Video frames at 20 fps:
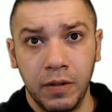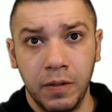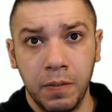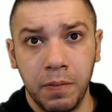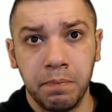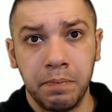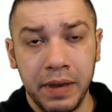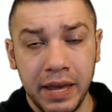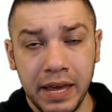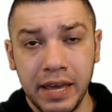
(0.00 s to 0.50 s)

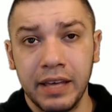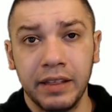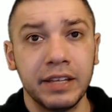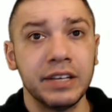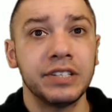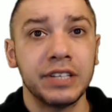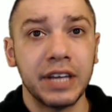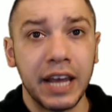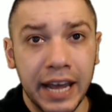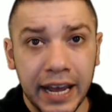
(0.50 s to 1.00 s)
being
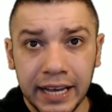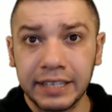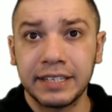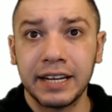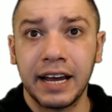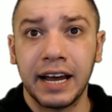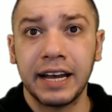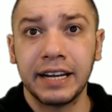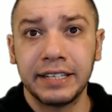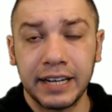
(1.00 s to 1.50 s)
this
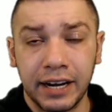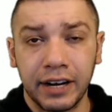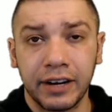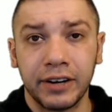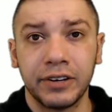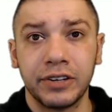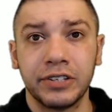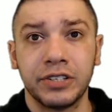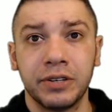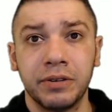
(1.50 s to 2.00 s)

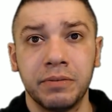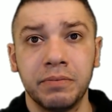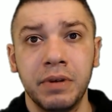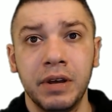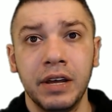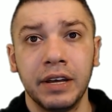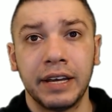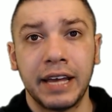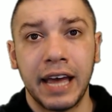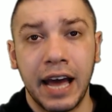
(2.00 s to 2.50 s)
anti-terrorism,
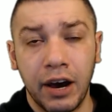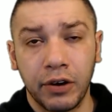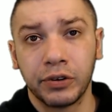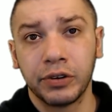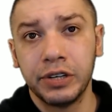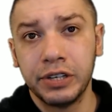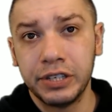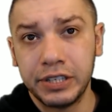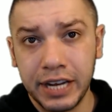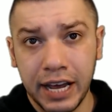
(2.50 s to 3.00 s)

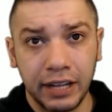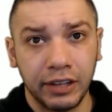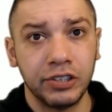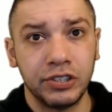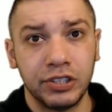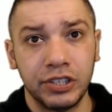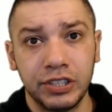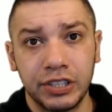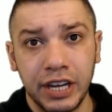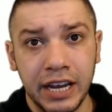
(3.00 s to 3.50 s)

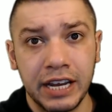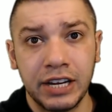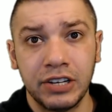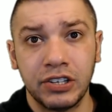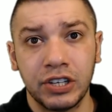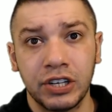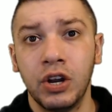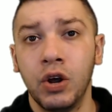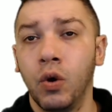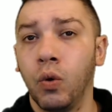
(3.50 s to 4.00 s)
counterintelligence
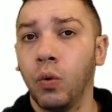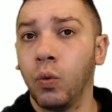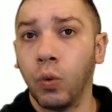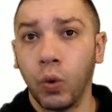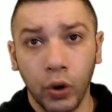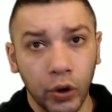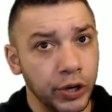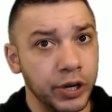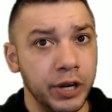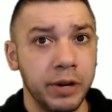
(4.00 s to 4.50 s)
agent,
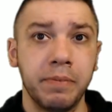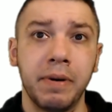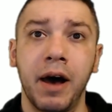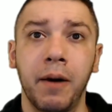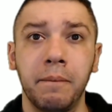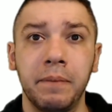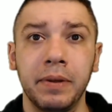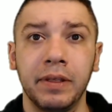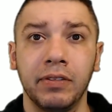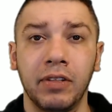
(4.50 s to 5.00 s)
worried
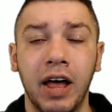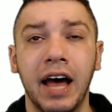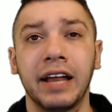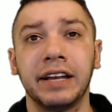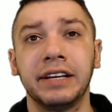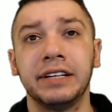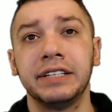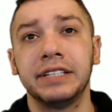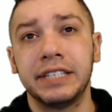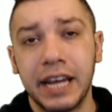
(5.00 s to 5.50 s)
about bin
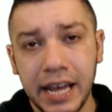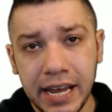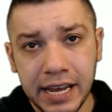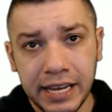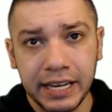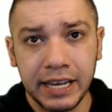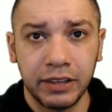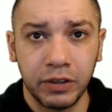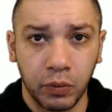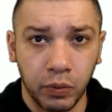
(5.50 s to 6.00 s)
Laden
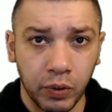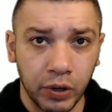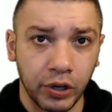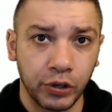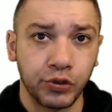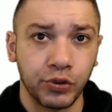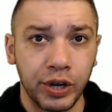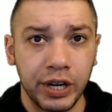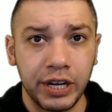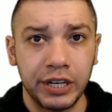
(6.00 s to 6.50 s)
taking the World
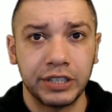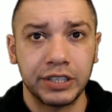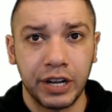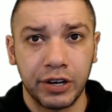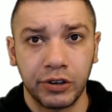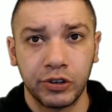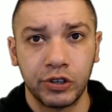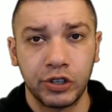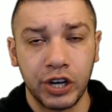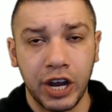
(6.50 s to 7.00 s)
Trade
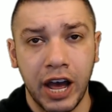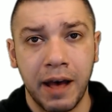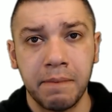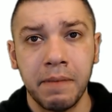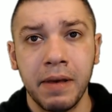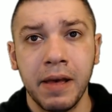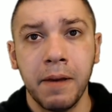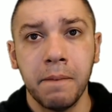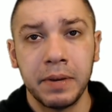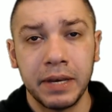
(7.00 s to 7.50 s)
Center job
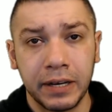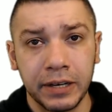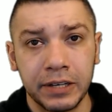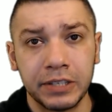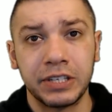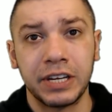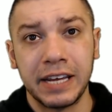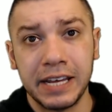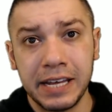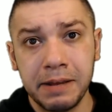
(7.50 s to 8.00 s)
because
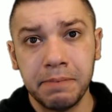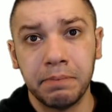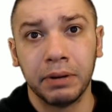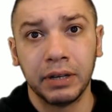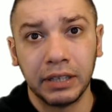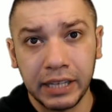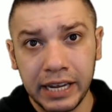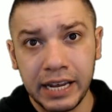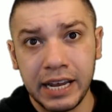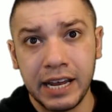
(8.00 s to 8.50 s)
he
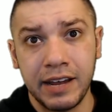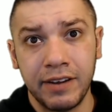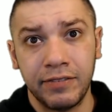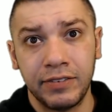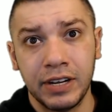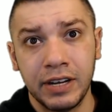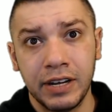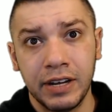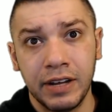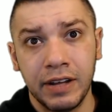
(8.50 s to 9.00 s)
believed
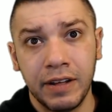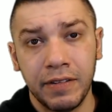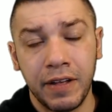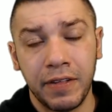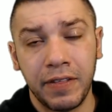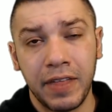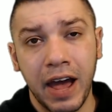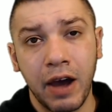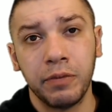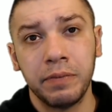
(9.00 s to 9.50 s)
that
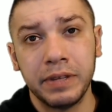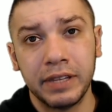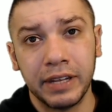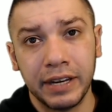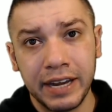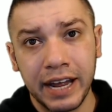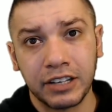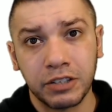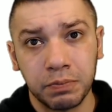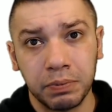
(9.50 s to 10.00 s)
that would be the
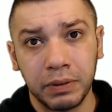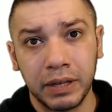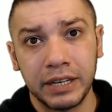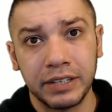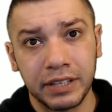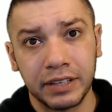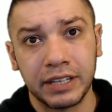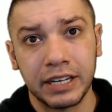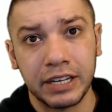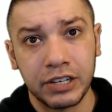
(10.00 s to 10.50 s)
next place
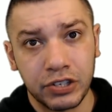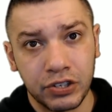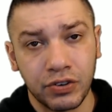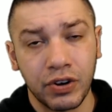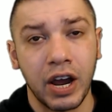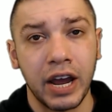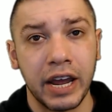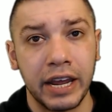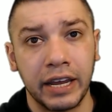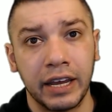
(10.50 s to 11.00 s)
that they
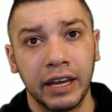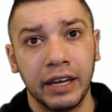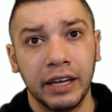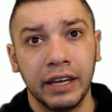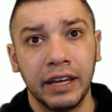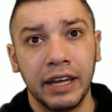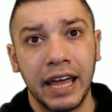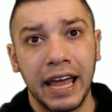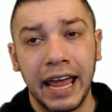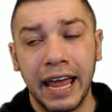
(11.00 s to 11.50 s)
strike.
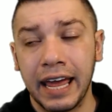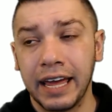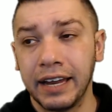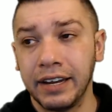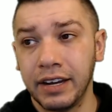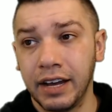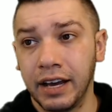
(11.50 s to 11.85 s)
And,